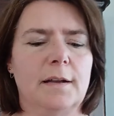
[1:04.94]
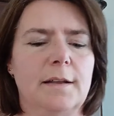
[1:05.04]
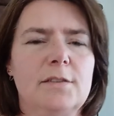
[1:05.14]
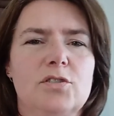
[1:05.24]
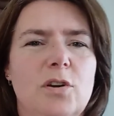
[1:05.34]
like
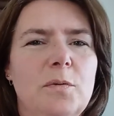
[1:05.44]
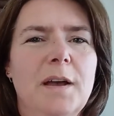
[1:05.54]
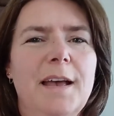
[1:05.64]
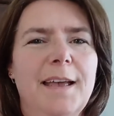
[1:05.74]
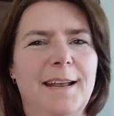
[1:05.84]
that, so
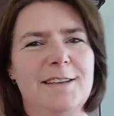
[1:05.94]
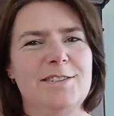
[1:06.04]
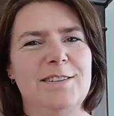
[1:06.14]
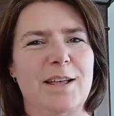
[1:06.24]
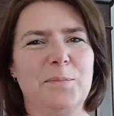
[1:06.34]
it
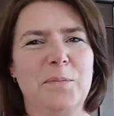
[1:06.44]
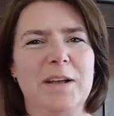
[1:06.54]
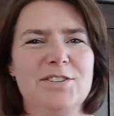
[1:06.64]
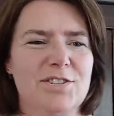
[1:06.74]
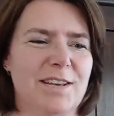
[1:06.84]
isn't that
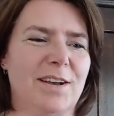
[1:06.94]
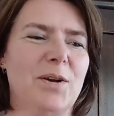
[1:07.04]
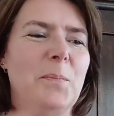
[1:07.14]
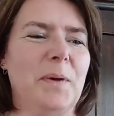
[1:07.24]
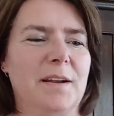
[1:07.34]
much
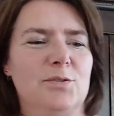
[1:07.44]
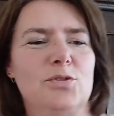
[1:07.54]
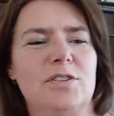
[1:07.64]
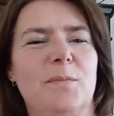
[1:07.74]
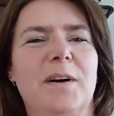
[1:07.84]
compared
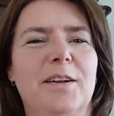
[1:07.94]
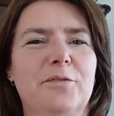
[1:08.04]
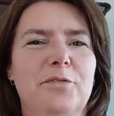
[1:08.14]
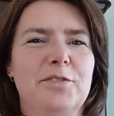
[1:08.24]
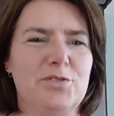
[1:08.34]
to some
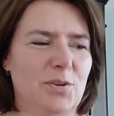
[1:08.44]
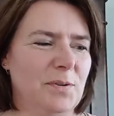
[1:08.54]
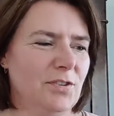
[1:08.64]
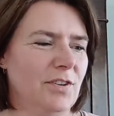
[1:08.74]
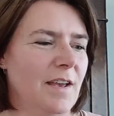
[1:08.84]
other
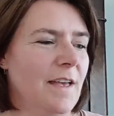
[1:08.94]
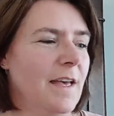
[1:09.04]
flosstubers.